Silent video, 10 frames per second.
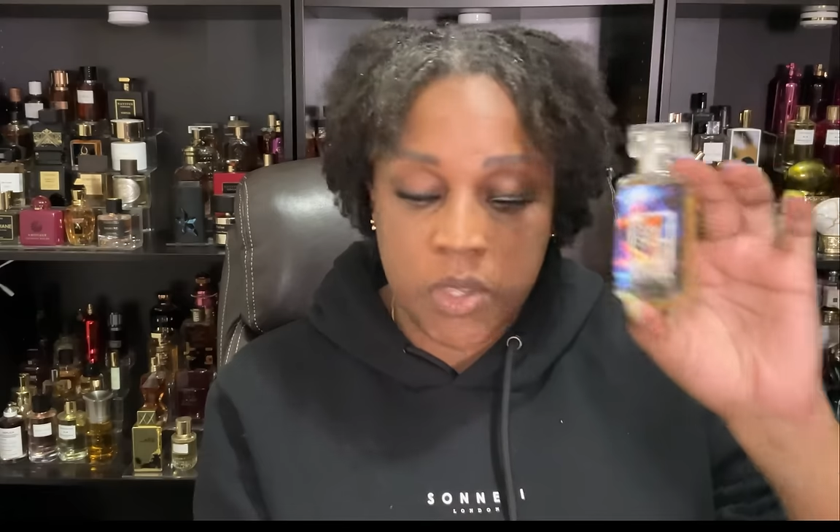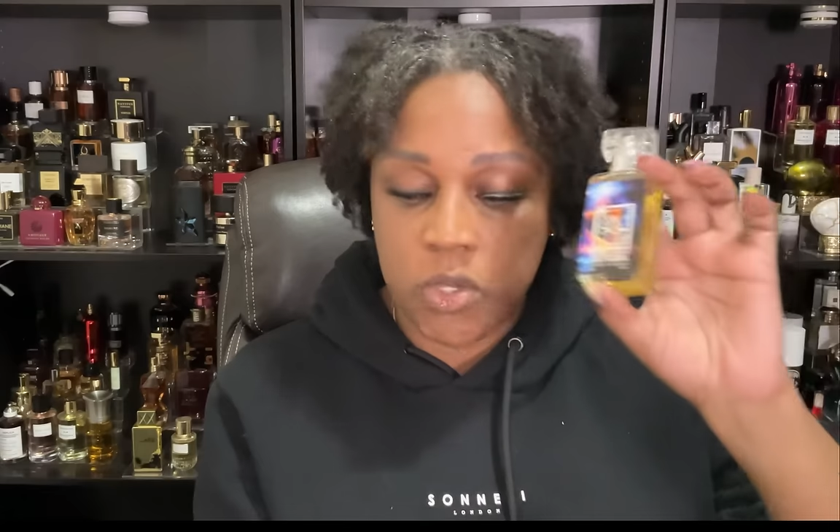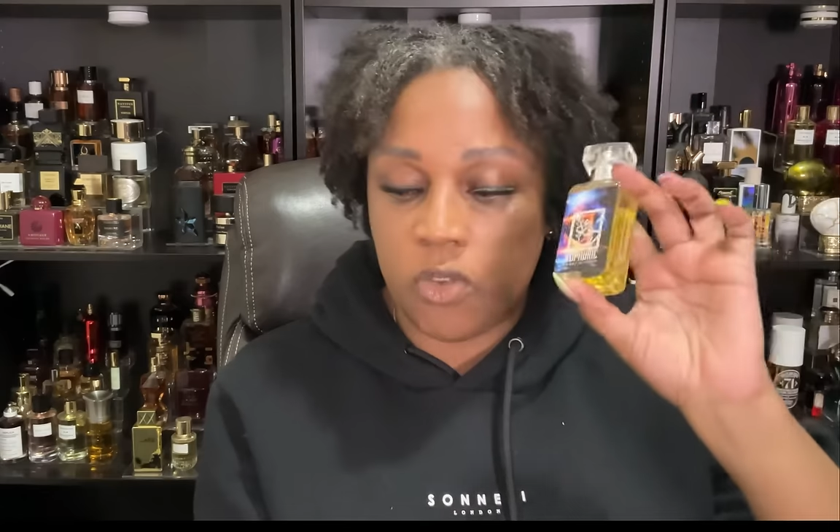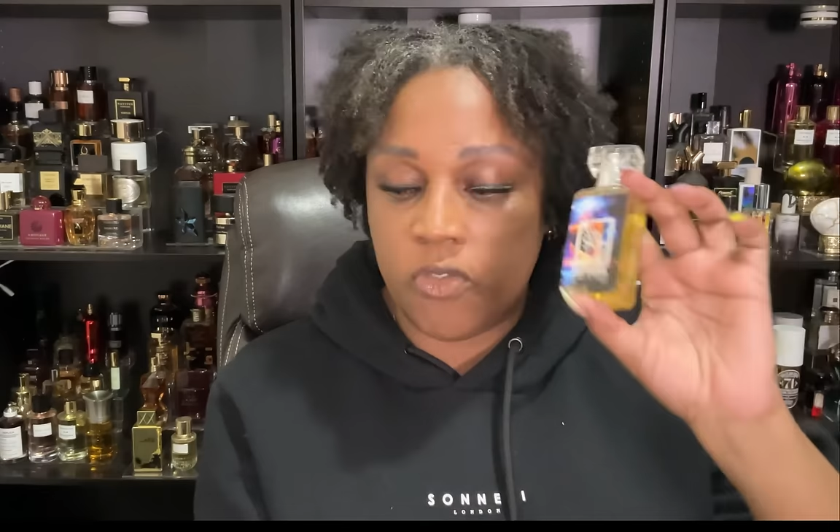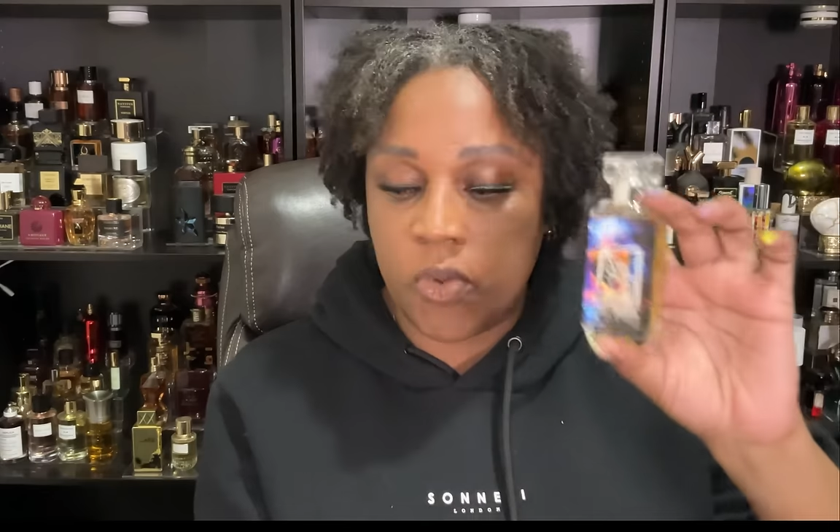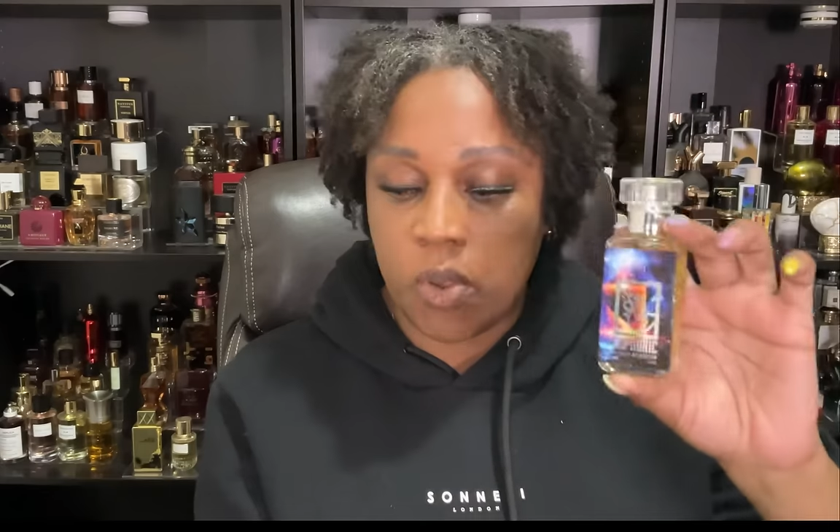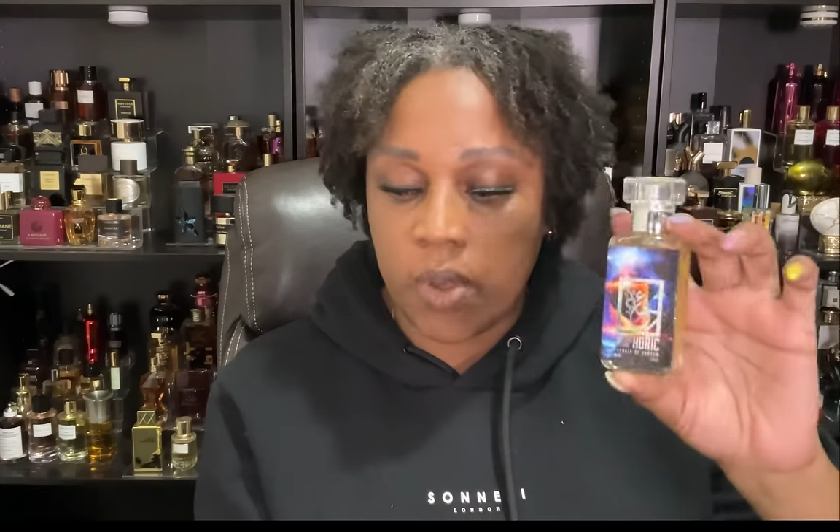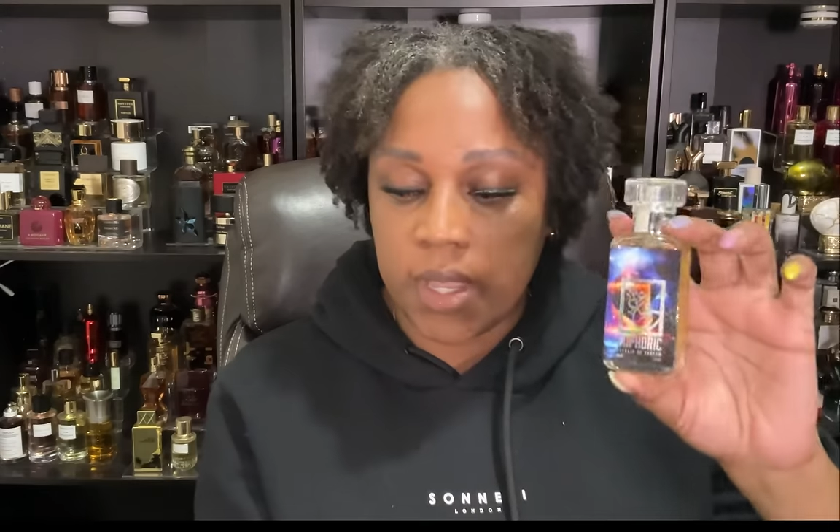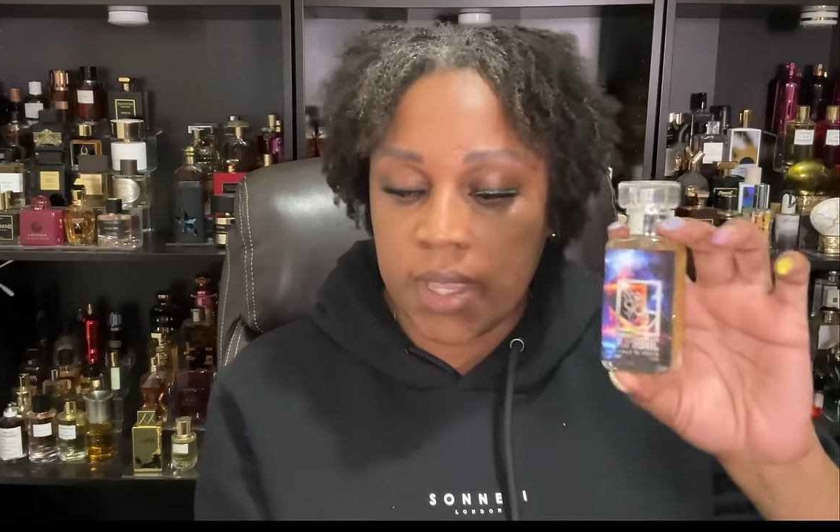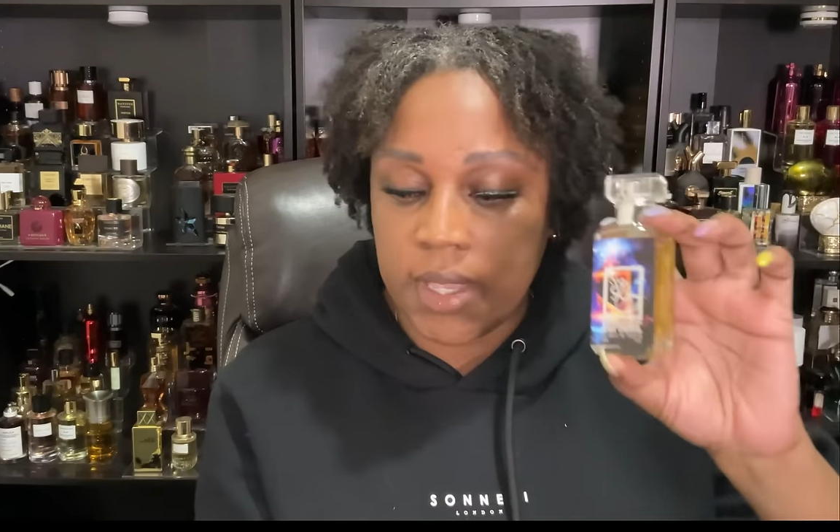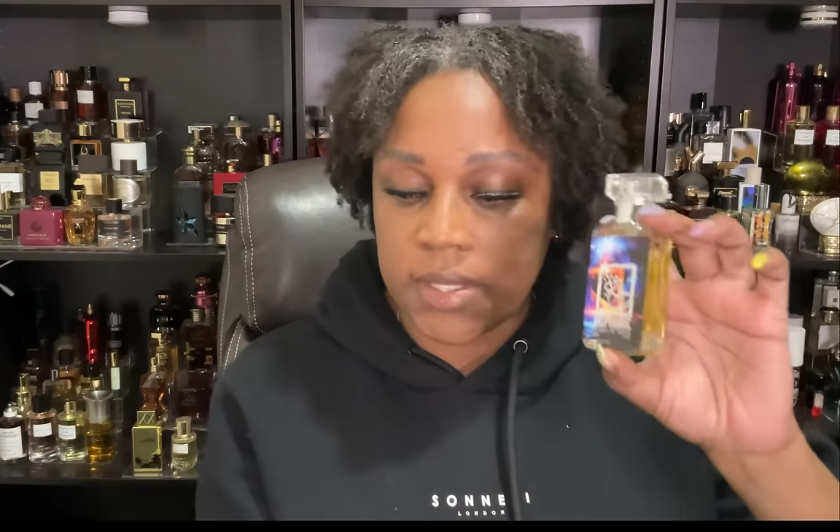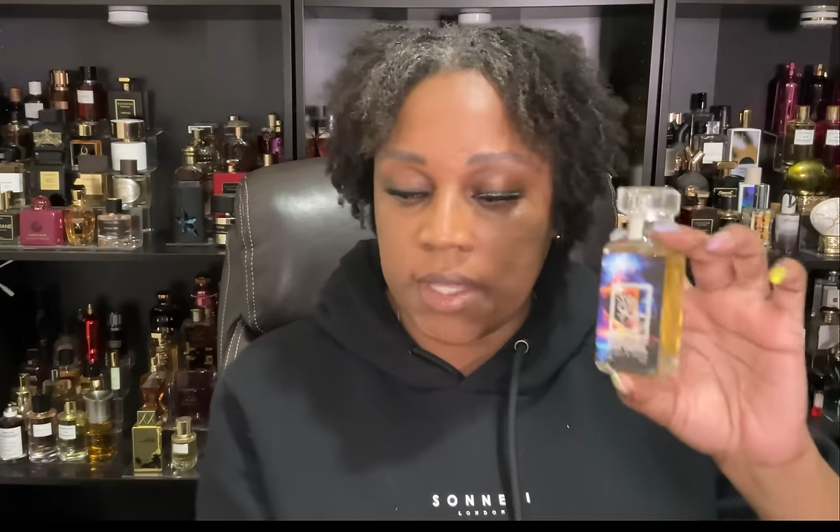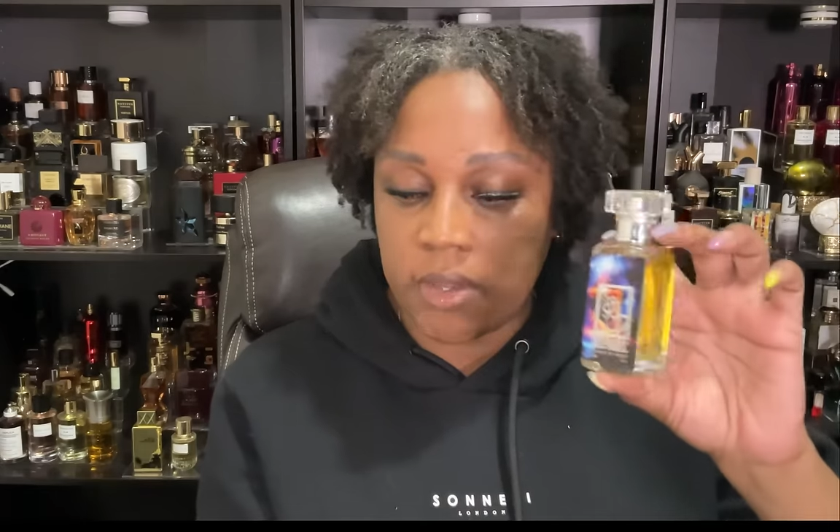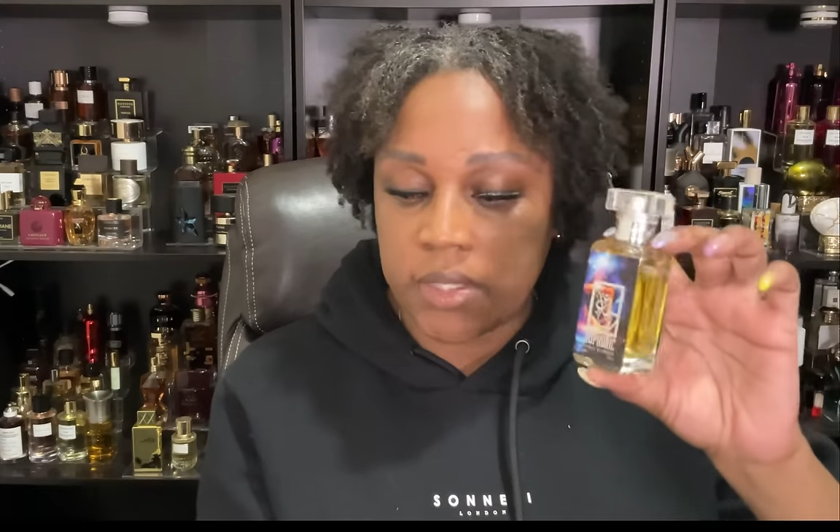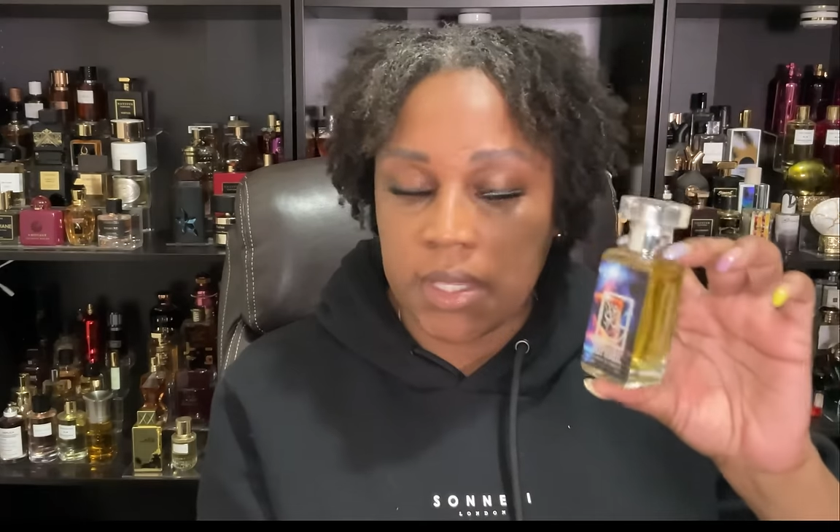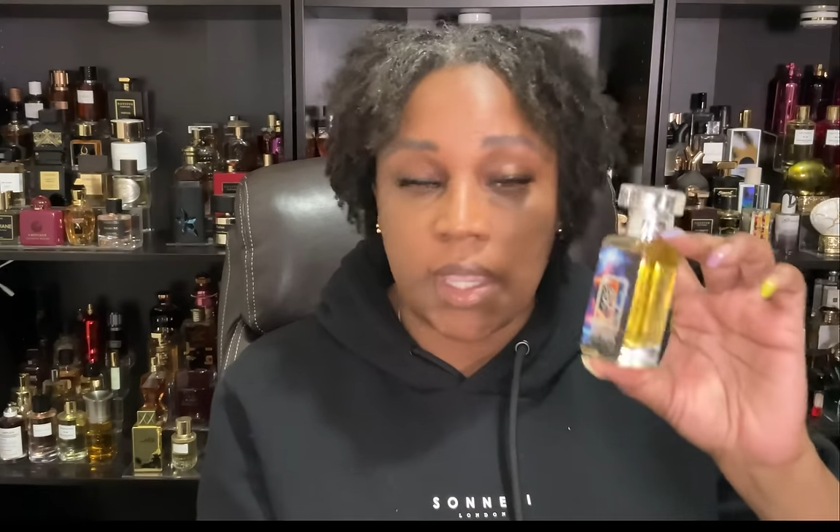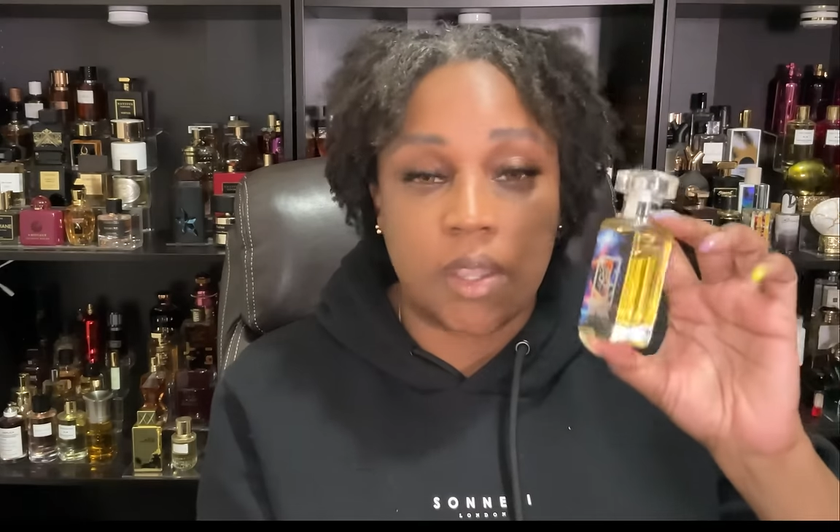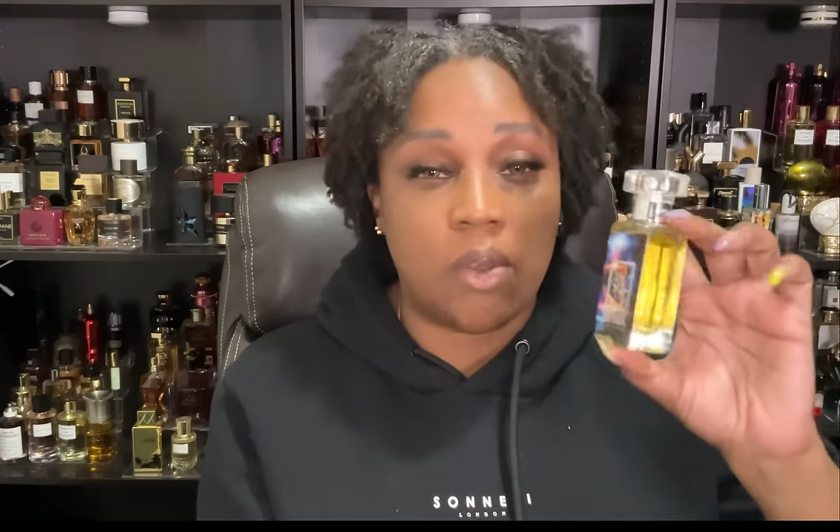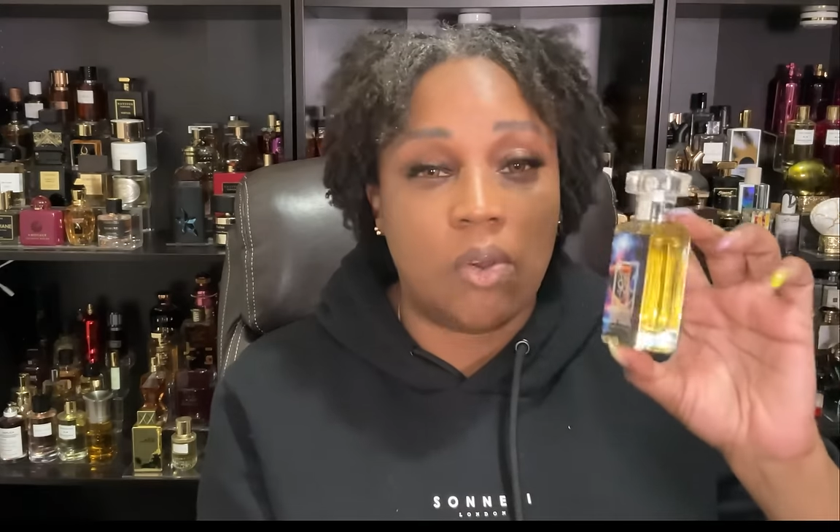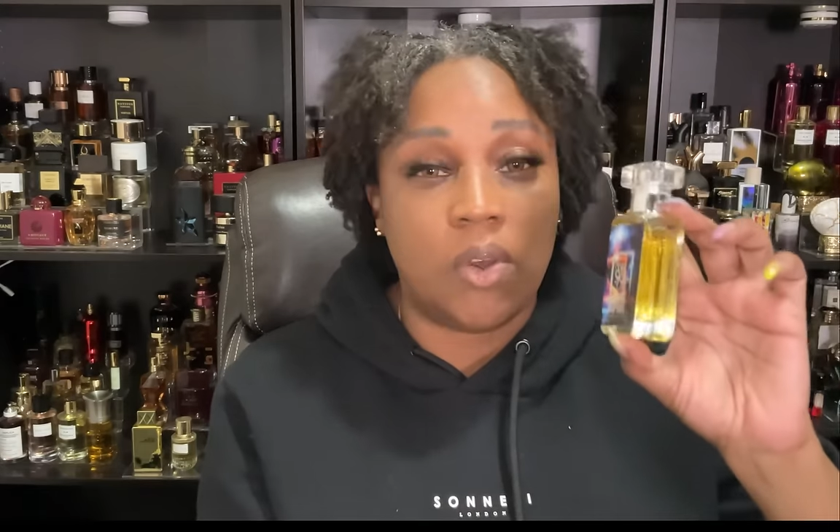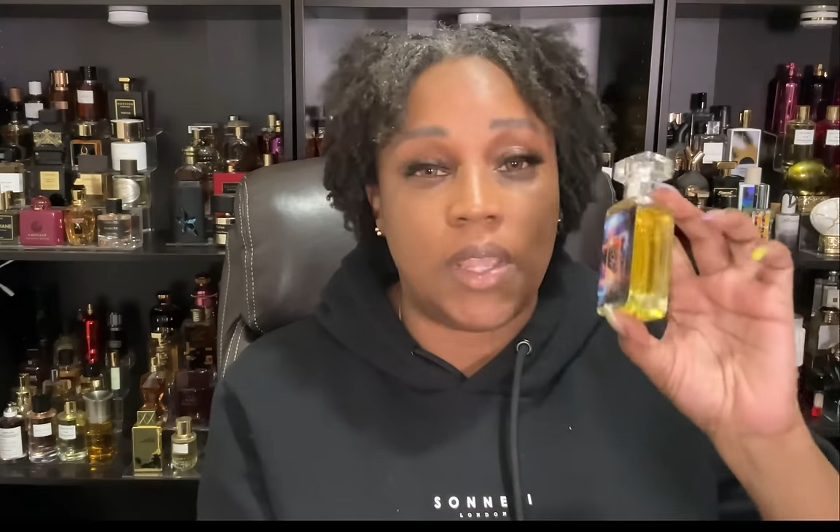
Euphoric is their take on